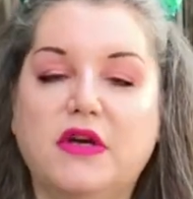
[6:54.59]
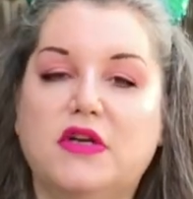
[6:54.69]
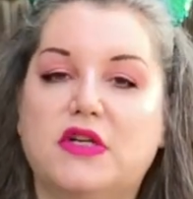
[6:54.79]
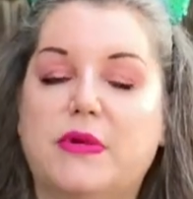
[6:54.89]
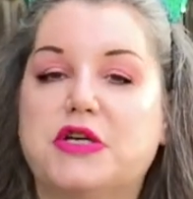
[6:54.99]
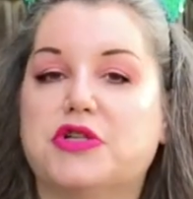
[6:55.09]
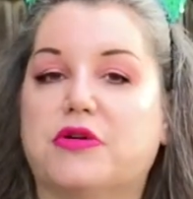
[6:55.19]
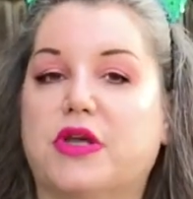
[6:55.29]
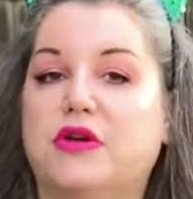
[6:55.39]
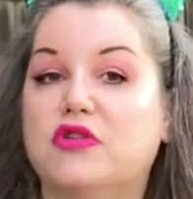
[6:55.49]
to make sure
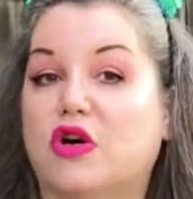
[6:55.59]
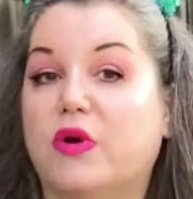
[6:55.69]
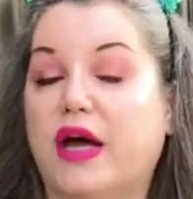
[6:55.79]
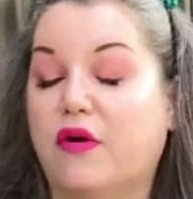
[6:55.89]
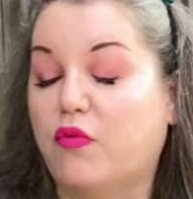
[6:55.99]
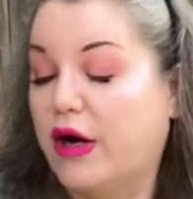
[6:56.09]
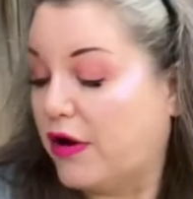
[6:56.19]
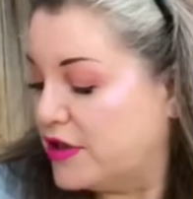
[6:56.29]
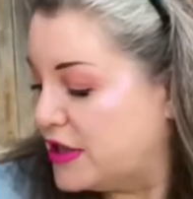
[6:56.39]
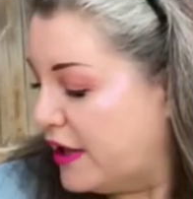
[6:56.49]
that you don't have wear
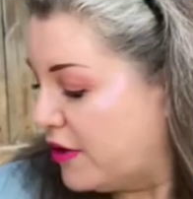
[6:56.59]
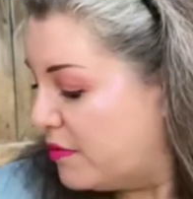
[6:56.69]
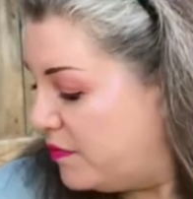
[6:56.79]
and tear.